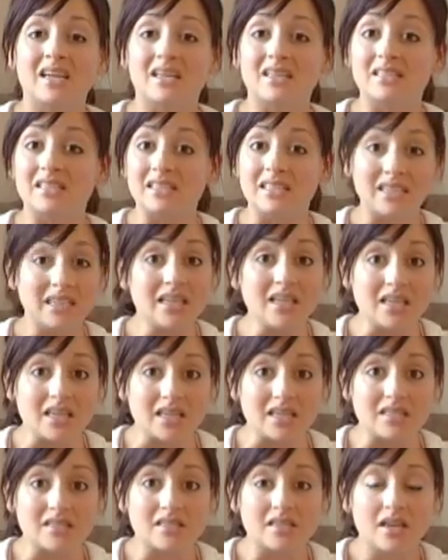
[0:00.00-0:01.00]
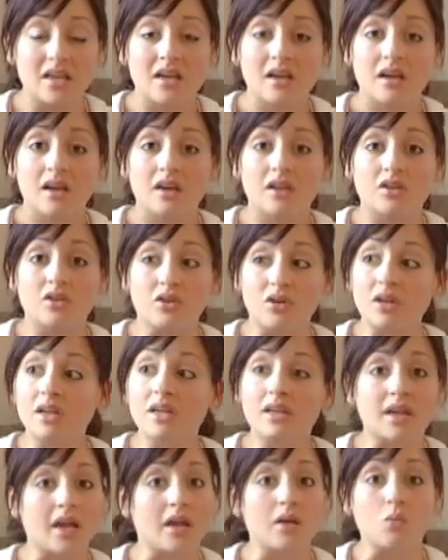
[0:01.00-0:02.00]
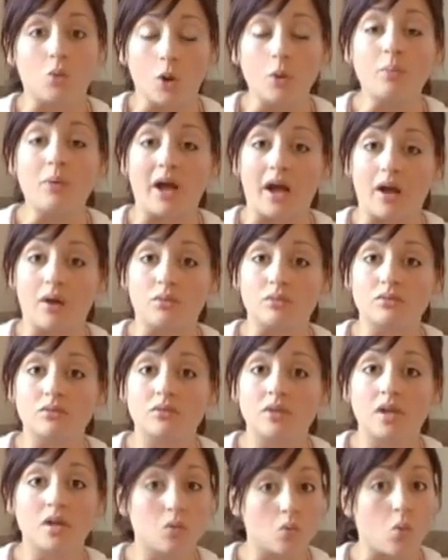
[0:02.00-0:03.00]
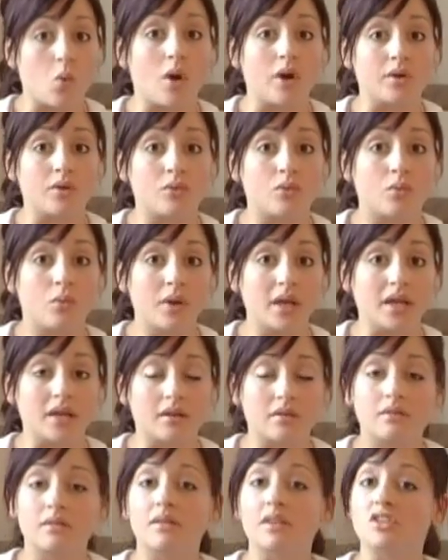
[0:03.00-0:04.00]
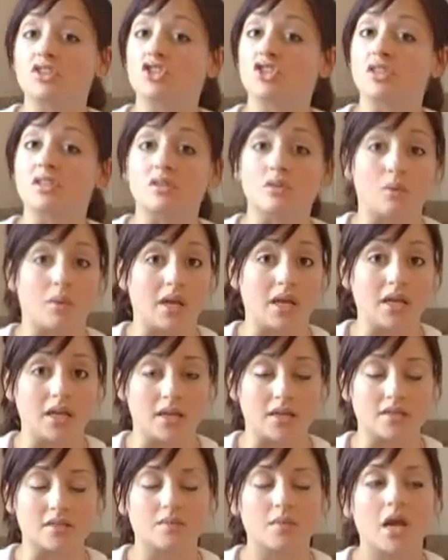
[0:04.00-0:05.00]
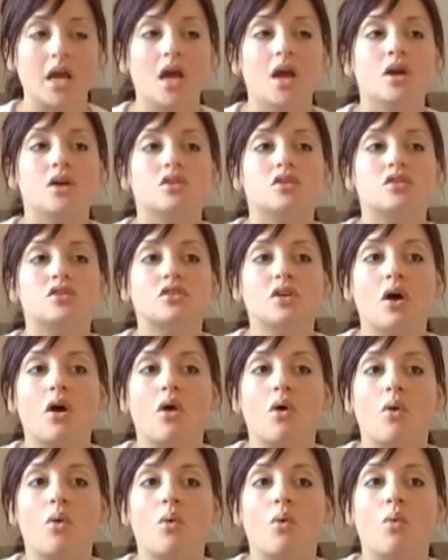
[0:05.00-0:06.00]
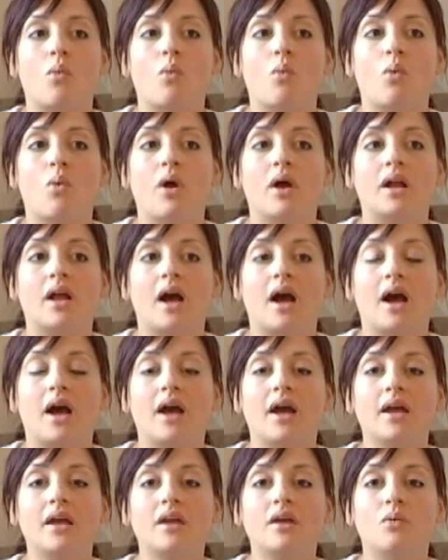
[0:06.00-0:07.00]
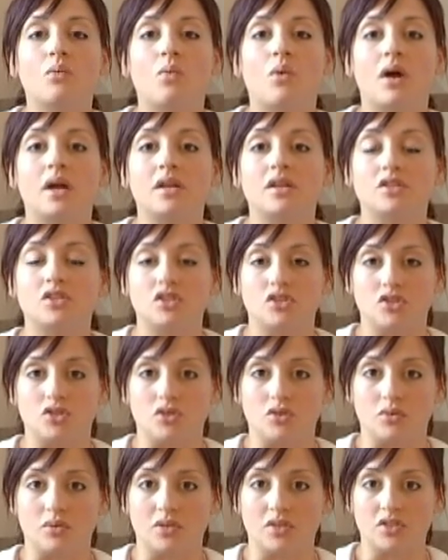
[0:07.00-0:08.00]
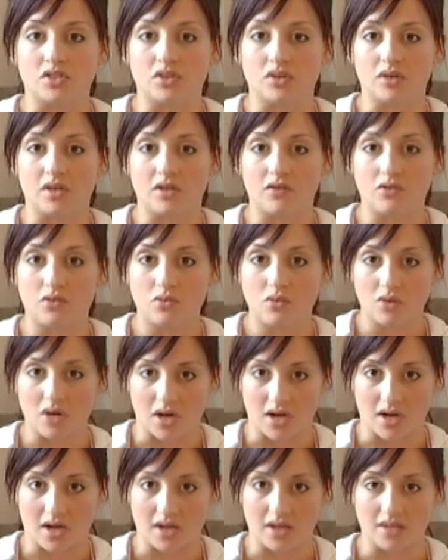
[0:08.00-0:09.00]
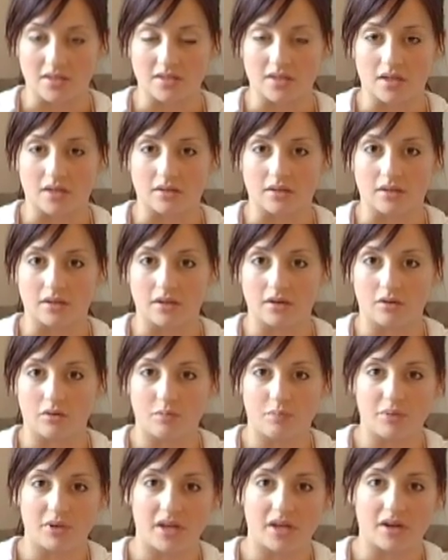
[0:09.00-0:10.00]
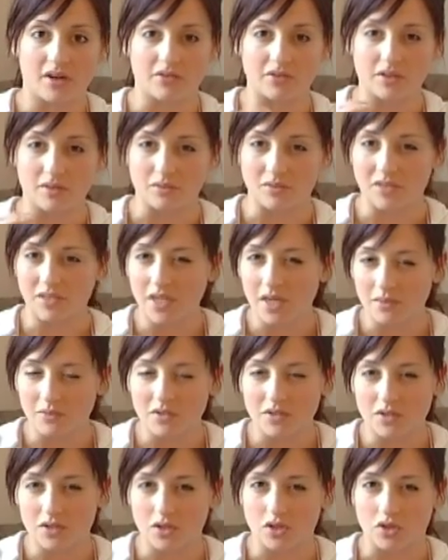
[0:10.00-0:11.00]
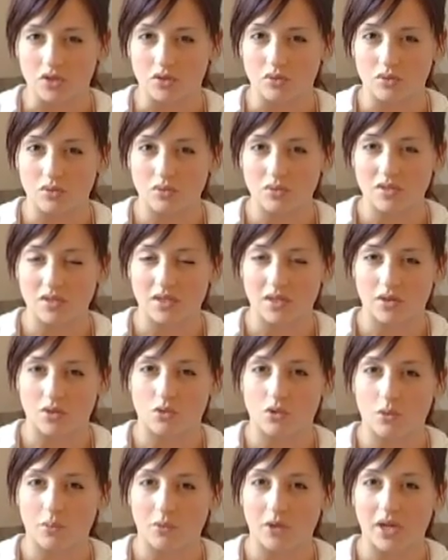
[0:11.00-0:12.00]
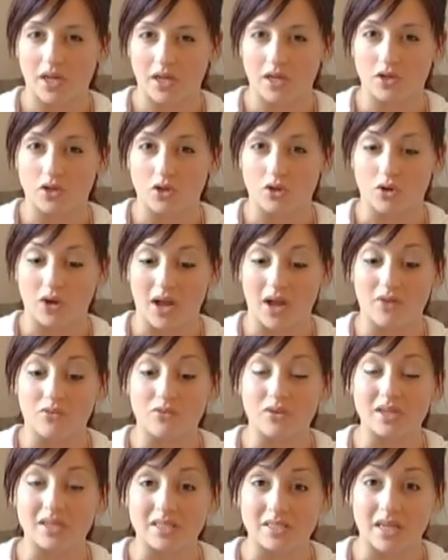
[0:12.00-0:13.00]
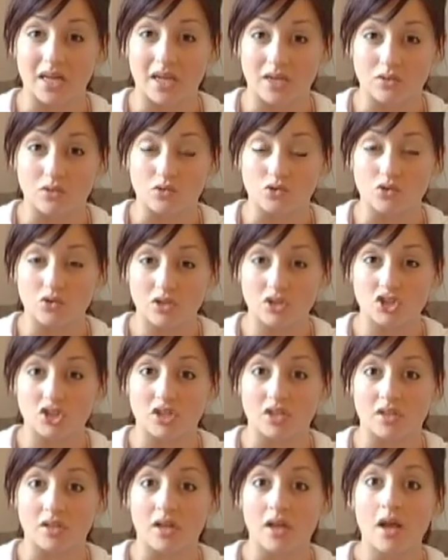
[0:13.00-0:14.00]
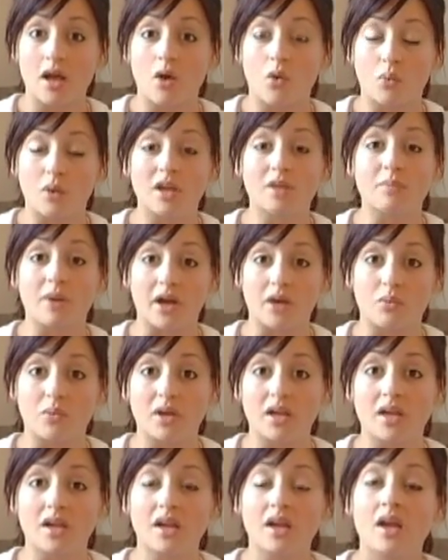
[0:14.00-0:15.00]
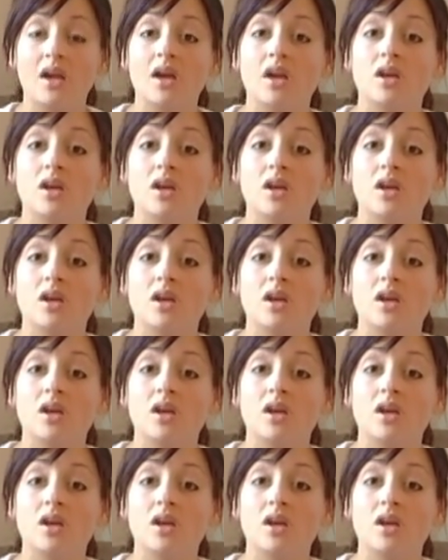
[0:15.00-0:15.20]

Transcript: needs, you're going to gain 1 pound in 1 week. It's just the way it is. So what I wanted to do is to give you guys a little bit of some tips to use and incorporate in your everyday nutrition week by week